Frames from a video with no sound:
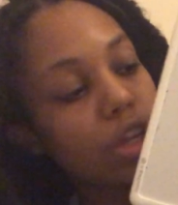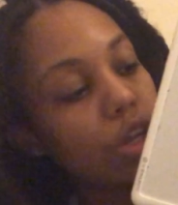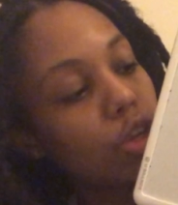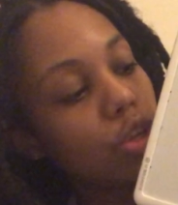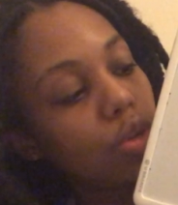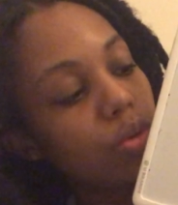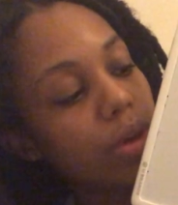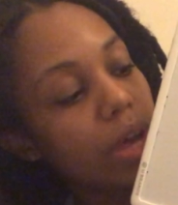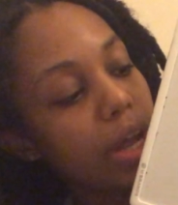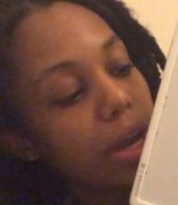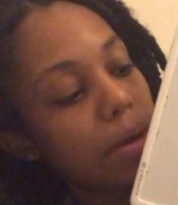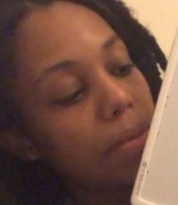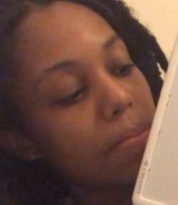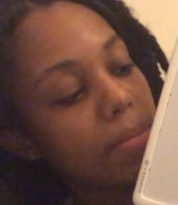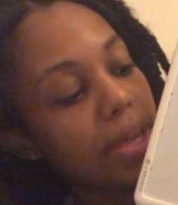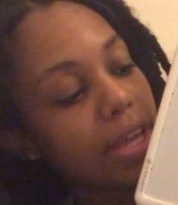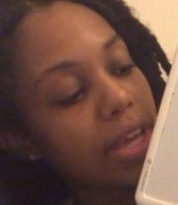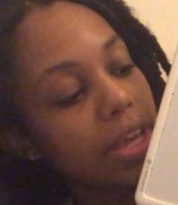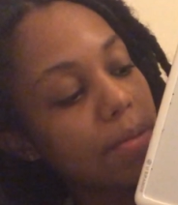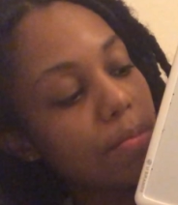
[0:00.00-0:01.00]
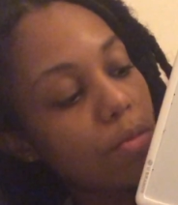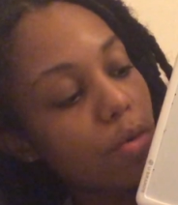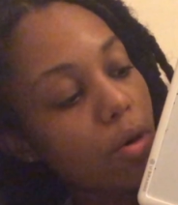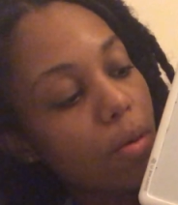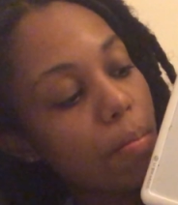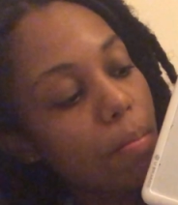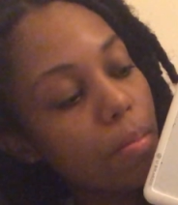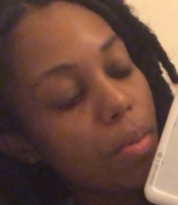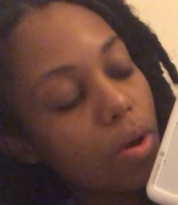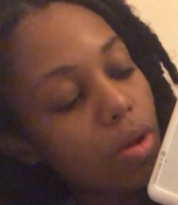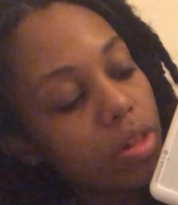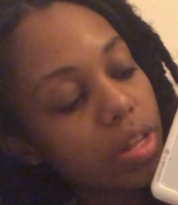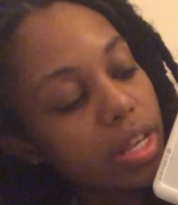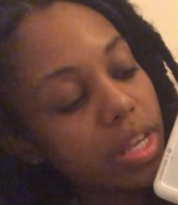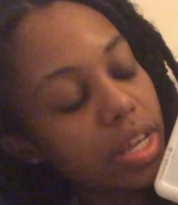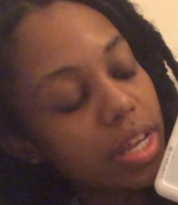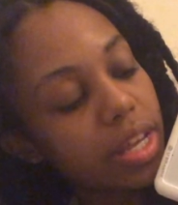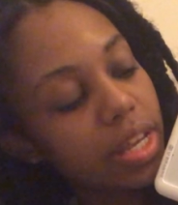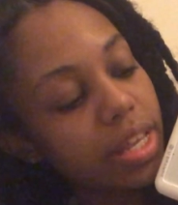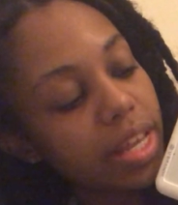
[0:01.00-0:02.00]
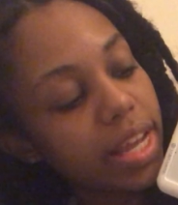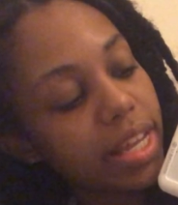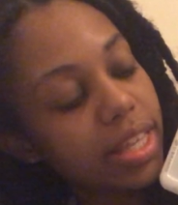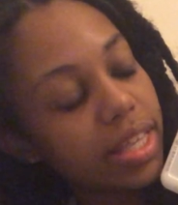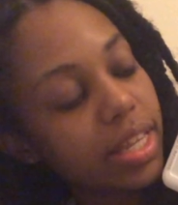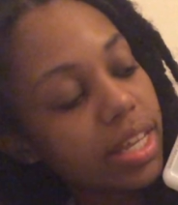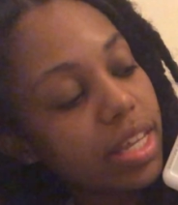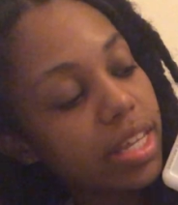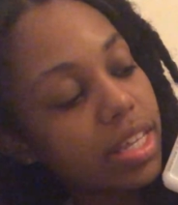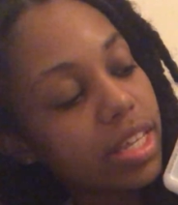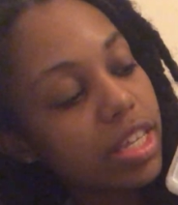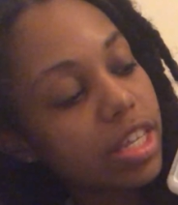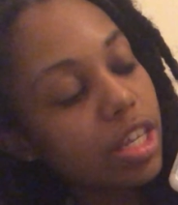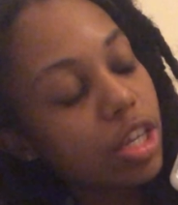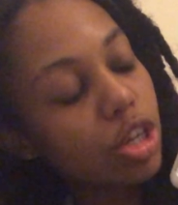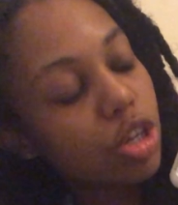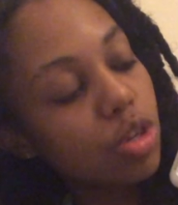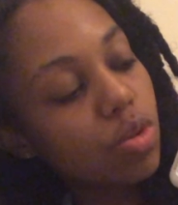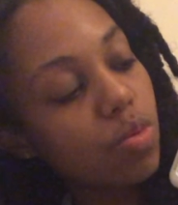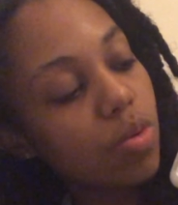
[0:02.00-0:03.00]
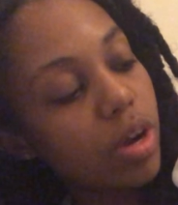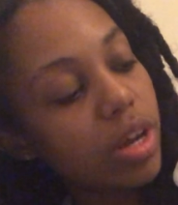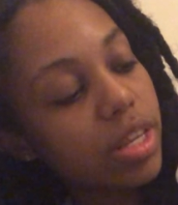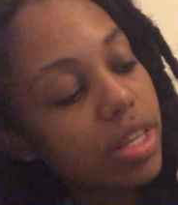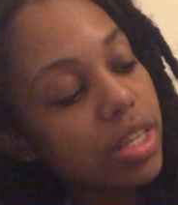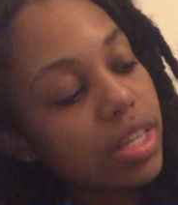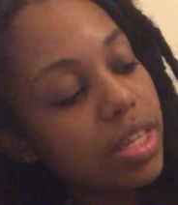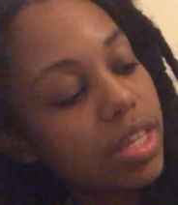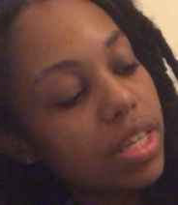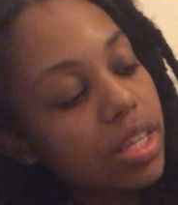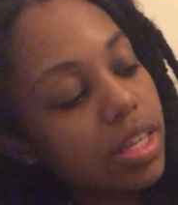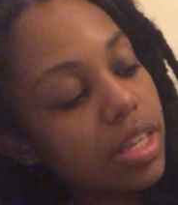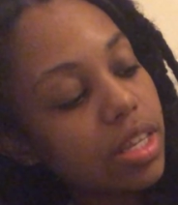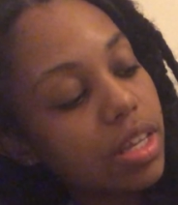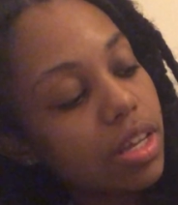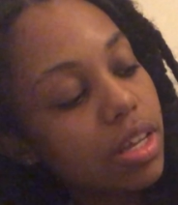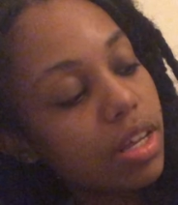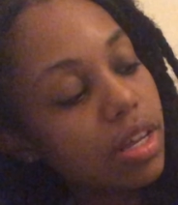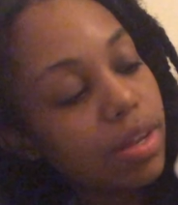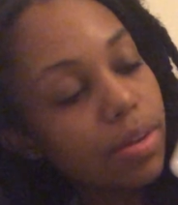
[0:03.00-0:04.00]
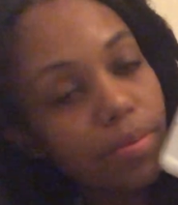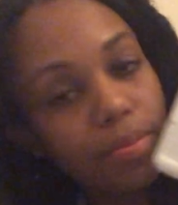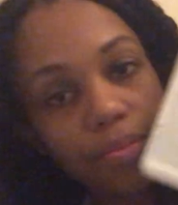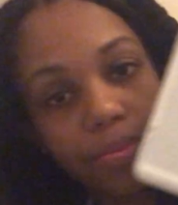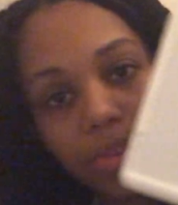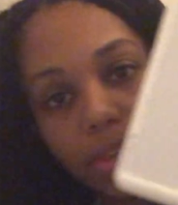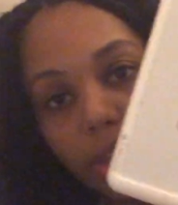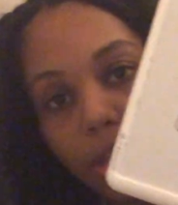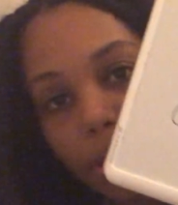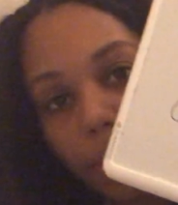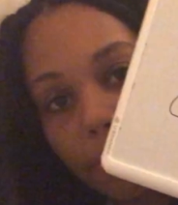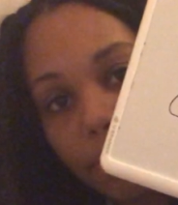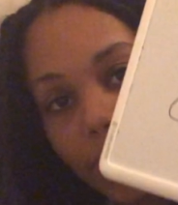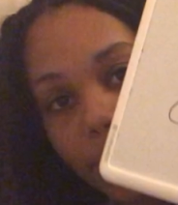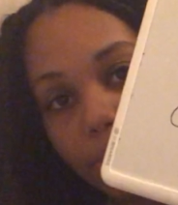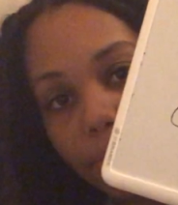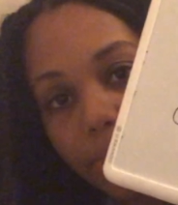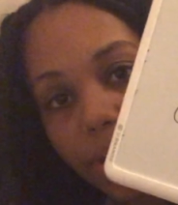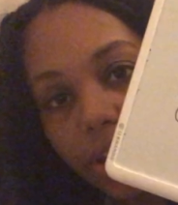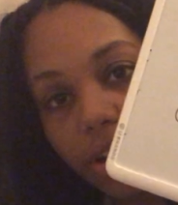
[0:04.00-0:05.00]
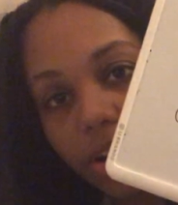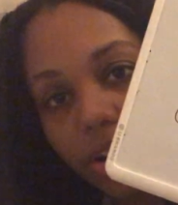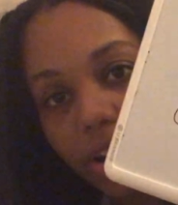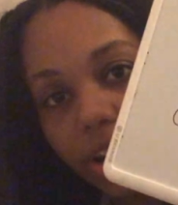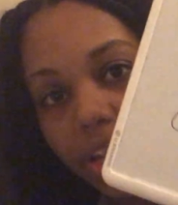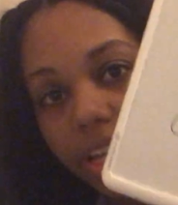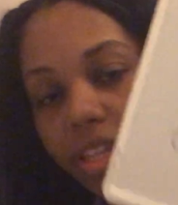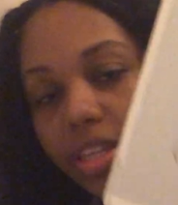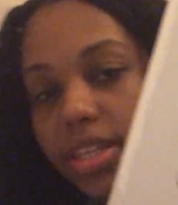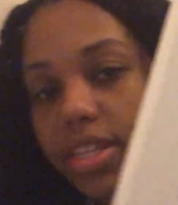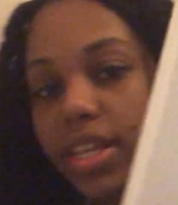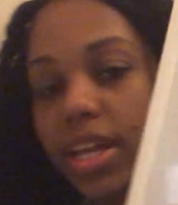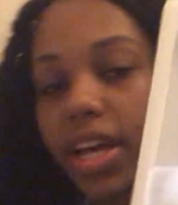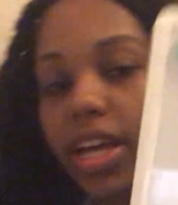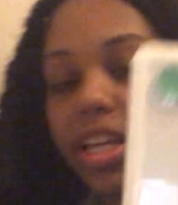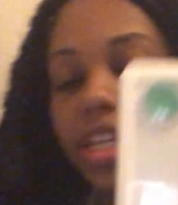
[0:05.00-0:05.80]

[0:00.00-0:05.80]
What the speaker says: you kind of make it more bulky like this because you want it to be bigger in size.